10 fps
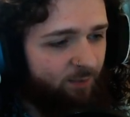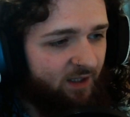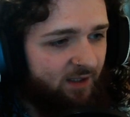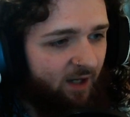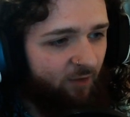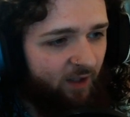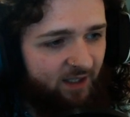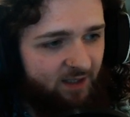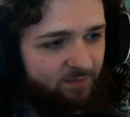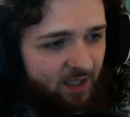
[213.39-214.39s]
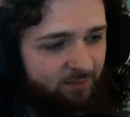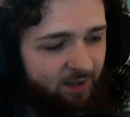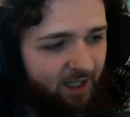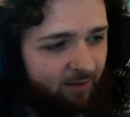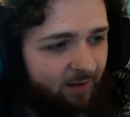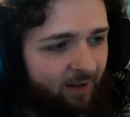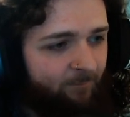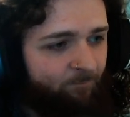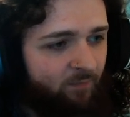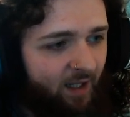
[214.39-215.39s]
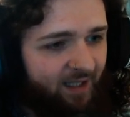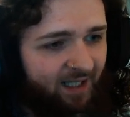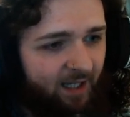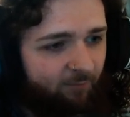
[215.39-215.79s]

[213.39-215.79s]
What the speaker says: but I feel like sometimes I can hit